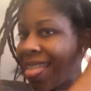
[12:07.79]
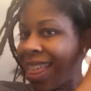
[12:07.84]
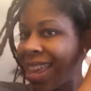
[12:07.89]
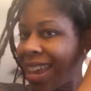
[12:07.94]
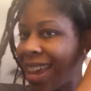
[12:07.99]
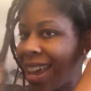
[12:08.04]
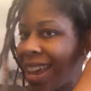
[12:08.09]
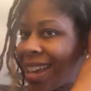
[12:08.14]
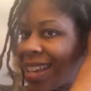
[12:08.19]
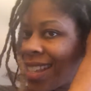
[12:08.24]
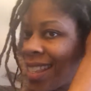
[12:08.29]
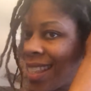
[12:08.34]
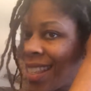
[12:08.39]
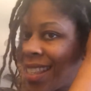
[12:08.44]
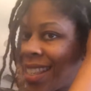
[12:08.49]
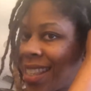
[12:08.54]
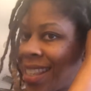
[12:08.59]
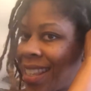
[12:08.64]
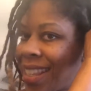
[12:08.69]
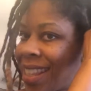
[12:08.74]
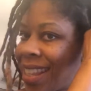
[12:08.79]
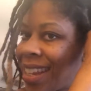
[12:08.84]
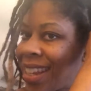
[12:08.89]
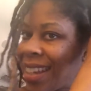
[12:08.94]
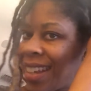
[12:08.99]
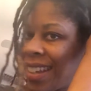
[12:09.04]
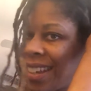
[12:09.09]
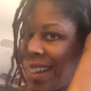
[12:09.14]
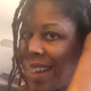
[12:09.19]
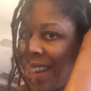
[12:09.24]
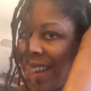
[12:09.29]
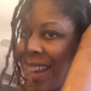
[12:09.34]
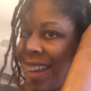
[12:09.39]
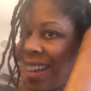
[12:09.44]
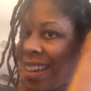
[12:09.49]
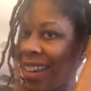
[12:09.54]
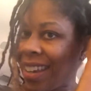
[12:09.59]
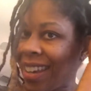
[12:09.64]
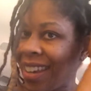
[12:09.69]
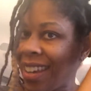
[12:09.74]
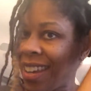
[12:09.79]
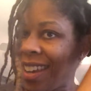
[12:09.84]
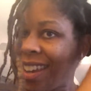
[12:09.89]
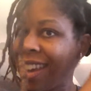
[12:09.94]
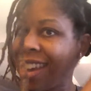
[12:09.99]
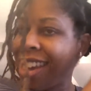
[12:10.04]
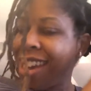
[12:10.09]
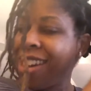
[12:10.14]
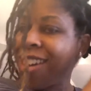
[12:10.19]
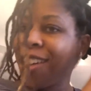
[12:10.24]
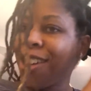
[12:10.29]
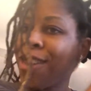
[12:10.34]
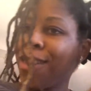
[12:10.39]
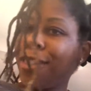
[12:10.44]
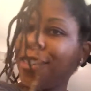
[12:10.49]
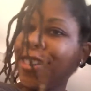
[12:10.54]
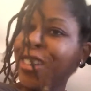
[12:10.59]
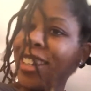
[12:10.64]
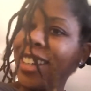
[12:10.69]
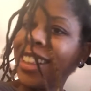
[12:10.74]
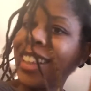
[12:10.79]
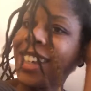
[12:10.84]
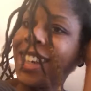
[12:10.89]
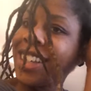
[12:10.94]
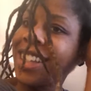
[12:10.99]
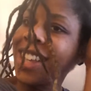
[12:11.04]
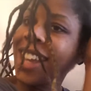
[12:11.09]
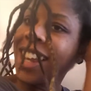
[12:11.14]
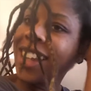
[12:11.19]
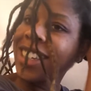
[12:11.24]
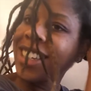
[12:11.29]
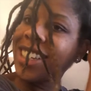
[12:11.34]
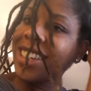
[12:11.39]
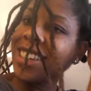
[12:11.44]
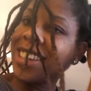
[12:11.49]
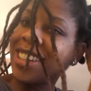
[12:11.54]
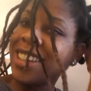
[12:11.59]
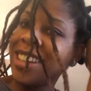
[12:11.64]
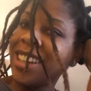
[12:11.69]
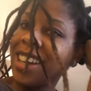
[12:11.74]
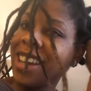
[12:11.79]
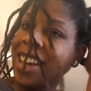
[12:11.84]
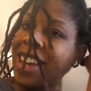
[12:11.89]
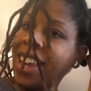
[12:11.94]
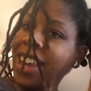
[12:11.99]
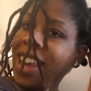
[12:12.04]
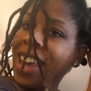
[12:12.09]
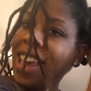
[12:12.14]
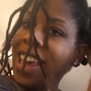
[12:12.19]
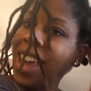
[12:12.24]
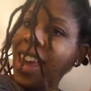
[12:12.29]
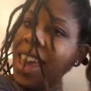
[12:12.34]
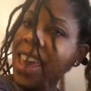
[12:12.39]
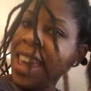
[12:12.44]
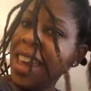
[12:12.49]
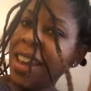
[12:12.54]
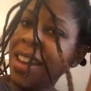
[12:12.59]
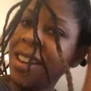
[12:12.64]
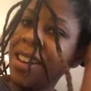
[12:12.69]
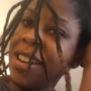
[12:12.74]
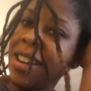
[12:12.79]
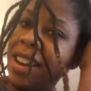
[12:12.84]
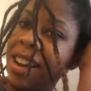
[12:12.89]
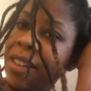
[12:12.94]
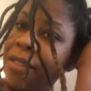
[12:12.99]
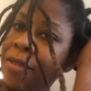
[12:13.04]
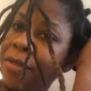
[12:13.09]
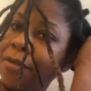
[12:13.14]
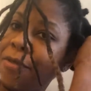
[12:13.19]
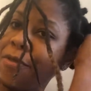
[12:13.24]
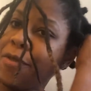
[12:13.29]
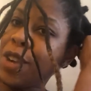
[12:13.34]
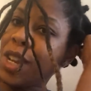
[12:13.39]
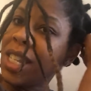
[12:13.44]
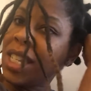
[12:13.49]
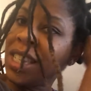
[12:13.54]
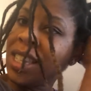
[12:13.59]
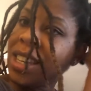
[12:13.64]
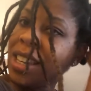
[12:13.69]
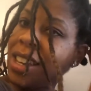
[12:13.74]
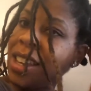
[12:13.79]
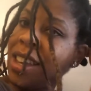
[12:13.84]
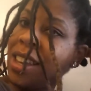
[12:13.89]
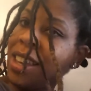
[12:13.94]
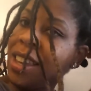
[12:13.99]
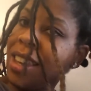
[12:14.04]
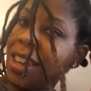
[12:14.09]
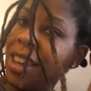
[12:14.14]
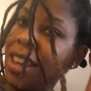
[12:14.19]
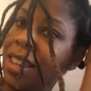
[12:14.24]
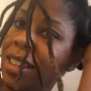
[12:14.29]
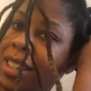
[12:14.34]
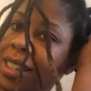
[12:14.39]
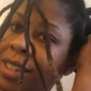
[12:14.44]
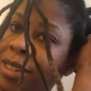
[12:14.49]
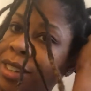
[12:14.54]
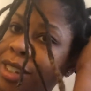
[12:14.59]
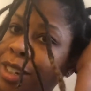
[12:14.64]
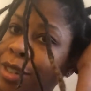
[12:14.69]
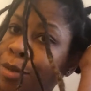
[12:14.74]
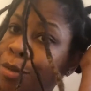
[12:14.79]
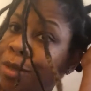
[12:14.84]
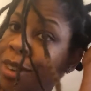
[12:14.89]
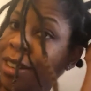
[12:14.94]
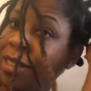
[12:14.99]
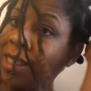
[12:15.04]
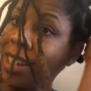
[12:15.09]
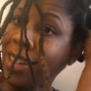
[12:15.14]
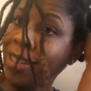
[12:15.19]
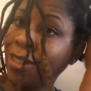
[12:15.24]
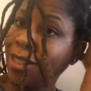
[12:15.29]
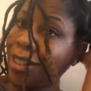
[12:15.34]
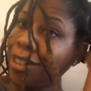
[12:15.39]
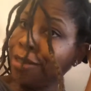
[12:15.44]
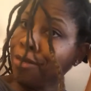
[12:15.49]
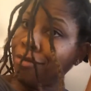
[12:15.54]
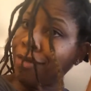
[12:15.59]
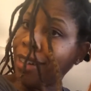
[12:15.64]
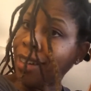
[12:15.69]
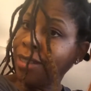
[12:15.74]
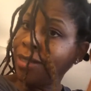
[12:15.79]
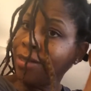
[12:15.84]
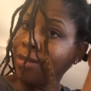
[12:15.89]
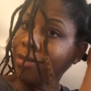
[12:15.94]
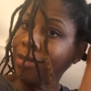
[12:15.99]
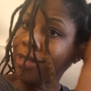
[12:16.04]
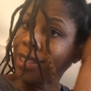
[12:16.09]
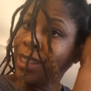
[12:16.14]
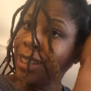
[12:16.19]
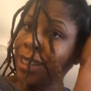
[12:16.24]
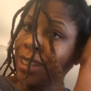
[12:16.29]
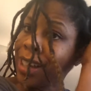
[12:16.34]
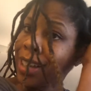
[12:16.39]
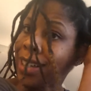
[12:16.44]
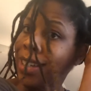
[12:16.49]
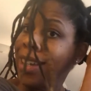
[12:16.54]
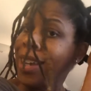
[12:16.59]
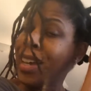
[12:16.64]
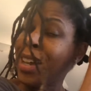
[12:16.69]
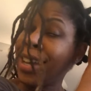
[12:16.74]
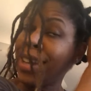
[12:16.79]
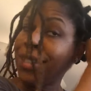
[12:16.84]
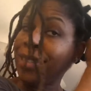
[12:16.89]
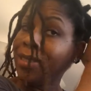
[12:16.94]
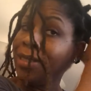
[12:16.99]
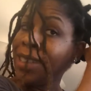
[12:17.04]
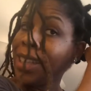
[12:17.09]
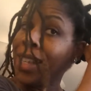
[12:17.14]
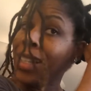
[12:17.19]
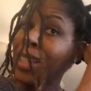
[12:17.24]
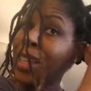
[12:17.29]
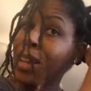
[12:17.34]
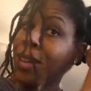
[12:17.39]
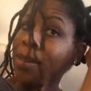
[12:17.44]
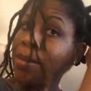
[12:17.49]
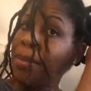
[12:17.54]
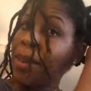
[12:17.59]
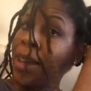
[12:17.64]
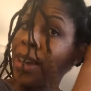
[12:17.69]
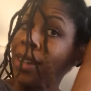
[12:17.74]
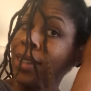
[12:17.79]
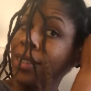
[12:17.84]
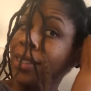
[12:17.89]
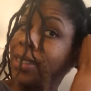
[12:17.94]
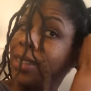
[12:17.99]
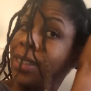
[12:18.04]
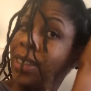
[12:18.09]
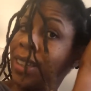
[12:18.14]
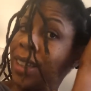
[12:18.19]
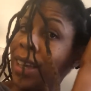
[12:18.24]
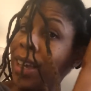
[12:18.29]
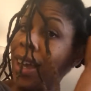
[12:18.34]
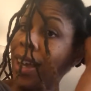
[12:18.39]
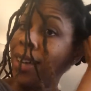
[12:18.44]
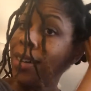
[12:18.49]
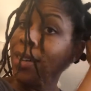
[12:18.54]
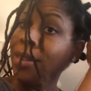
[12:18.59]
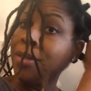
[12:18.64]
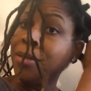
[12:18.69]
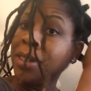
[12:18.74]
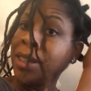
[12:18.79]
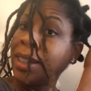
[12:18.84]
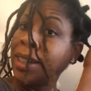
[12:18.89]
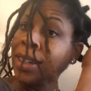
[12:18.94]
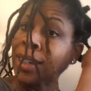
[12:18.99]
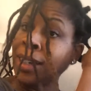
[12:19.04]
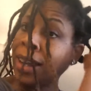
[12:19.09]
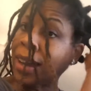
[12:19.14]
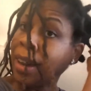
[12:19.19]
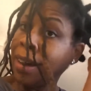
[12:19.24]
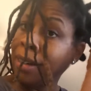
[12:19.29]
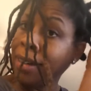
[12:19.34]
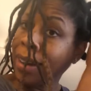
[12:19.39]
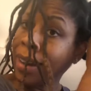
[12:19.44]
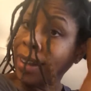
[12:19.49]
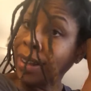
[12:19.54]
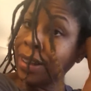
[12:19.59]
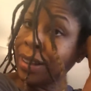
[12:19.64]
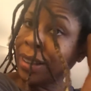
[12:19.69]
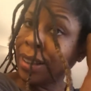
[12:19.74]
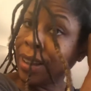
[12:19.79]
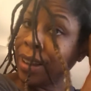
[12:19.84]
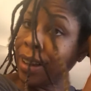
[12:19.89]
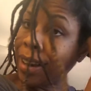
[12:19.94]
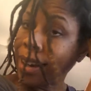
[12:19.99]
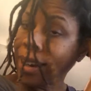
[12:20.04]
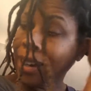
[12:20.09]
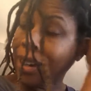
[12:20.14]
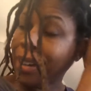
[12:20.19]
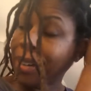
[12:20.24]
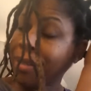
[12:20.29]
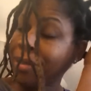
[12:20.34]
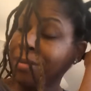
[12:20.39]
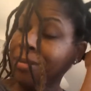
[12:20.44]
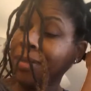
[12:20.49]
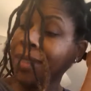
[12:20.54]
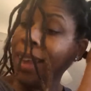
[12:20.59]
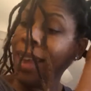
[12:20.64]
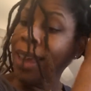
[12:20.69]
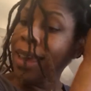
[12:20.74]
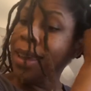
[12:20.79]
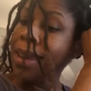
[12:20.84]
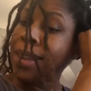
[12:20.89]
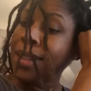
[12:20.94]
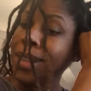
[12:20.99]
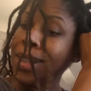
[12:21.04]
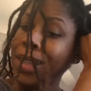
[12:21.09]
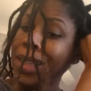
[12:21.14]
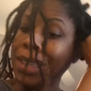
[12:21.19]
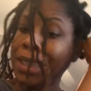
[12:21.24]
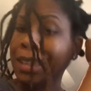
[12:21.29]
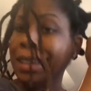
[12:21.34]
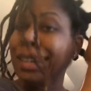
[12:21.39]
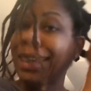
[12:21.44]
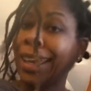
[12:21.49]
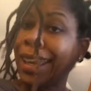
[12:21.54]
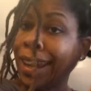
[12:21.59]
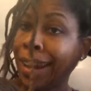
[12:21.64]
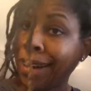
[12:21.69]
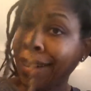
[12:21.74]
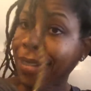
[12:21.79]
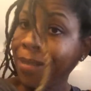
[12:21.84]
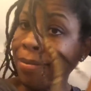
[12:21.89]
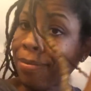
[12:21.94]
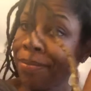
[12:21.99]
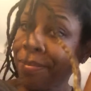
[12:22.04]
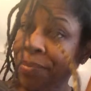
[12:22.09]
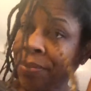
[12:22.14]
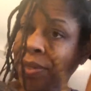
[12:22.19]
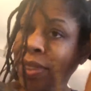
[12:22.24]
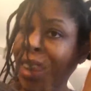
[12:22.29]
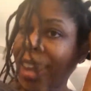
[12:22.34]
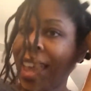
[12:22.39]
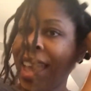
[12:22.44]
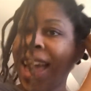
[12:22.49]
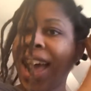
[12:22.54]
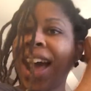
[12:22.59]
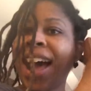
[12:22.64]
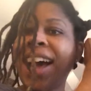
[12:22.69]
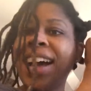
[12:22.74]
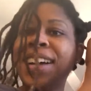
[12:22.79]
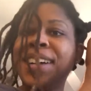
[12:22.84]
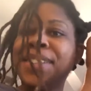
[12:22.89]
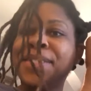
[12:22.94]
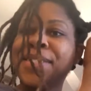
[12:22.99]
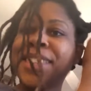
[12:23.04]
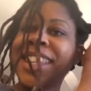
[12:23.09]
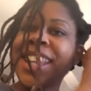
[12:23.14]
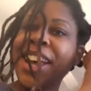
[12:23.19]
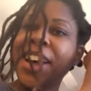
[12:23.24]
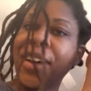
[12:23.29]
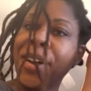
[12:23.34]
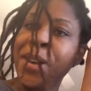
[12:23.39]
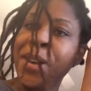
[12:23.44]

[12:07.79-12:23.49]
yes, that good kinky, coily texture, hair, frizzy, yes, what you want, that's what you want, what they talking about. I know what good hair is, honey. This good hair. So